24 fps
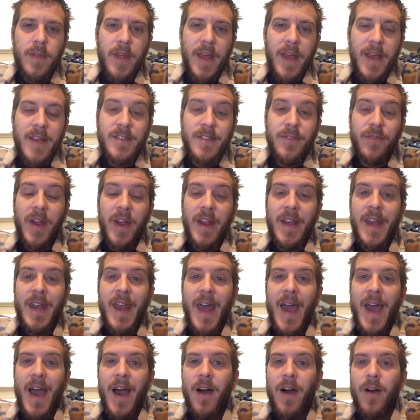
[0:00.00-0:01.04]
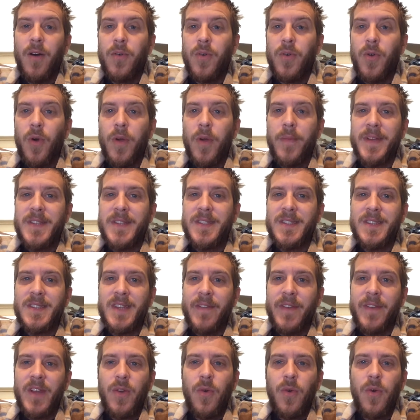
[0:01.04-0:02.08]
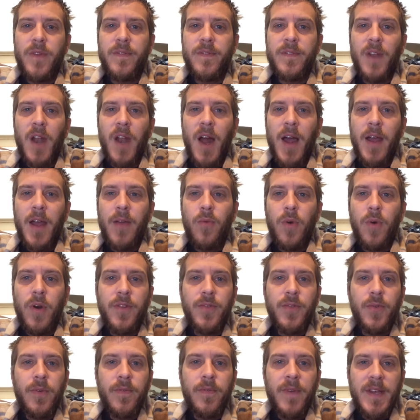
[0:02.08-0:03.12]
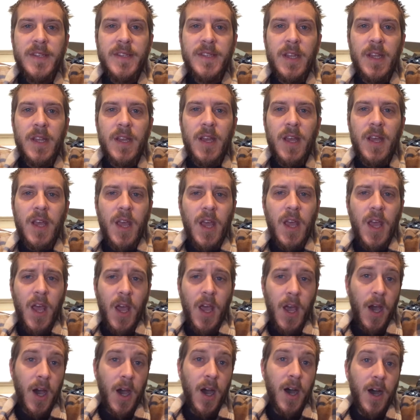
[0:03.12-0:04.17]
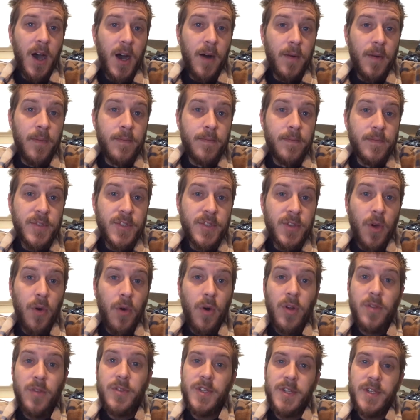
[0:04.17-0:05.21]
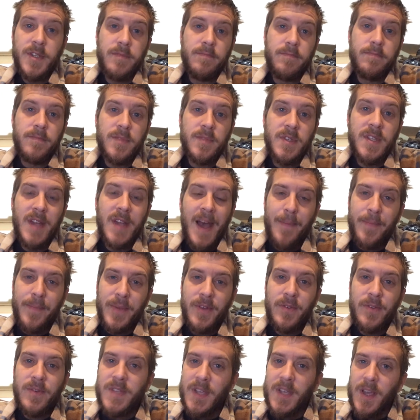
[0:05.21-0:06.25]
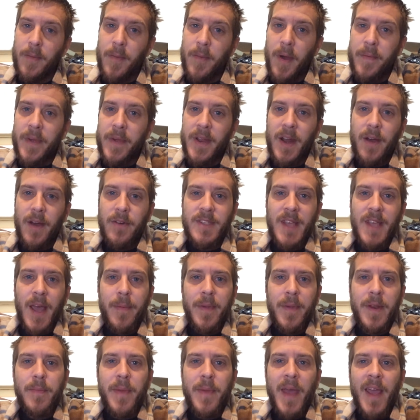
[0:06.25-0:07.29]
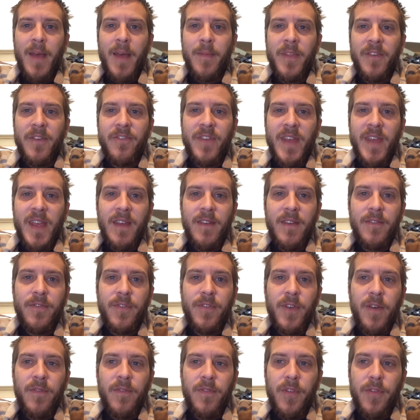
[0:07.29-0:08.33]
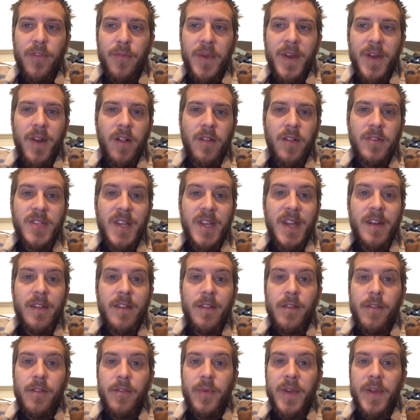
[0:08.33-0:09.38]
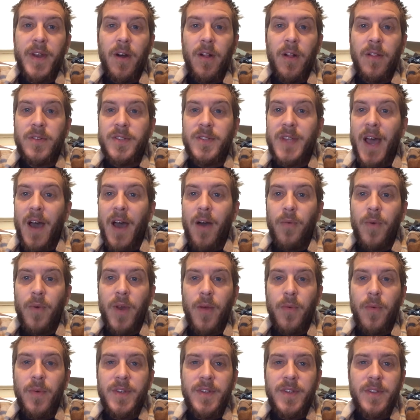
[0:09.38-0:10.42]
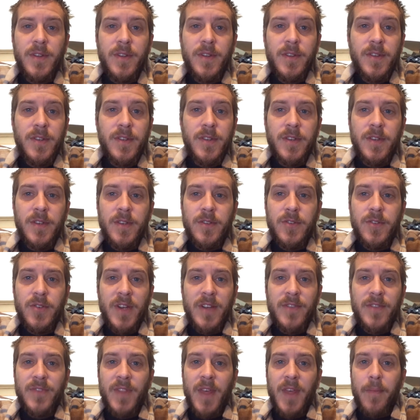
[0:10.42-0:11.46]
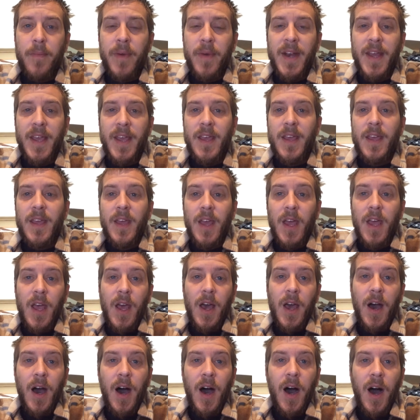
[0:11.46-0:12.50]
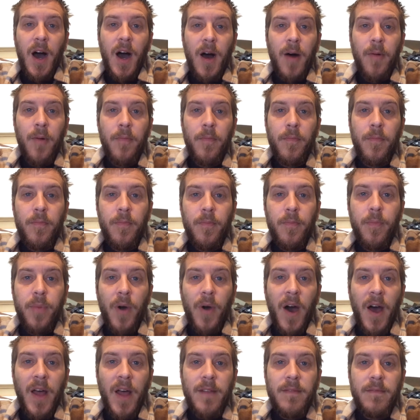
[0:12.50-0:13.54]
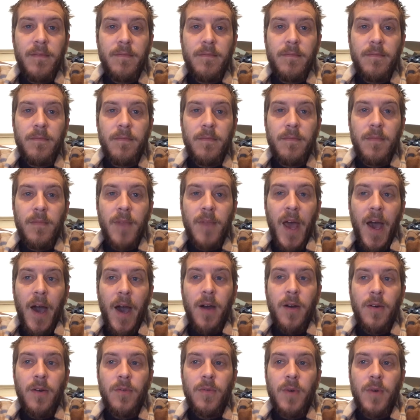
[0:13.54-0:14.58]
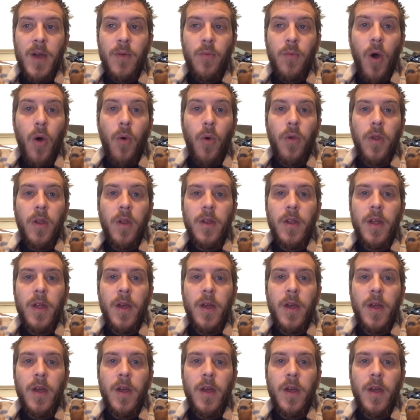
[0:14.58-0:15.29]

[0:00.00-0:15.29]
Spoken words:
as of right now, Coinbase doesn't have any coins that I want to invest in. So I'll just stop using them. I mean, I was happy to pay him the fee of the $3 in and the $3 out when I went to transfer that money. But now I won't.